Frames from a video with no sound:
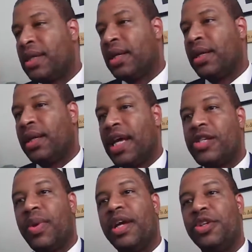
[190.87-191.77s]
And that's
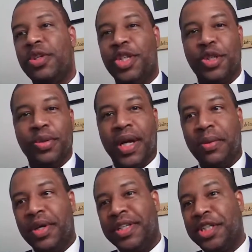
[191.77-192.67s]
why I do the show. I
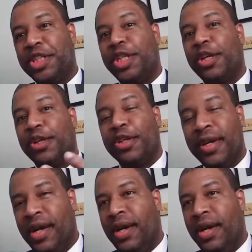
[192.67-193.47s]
want to share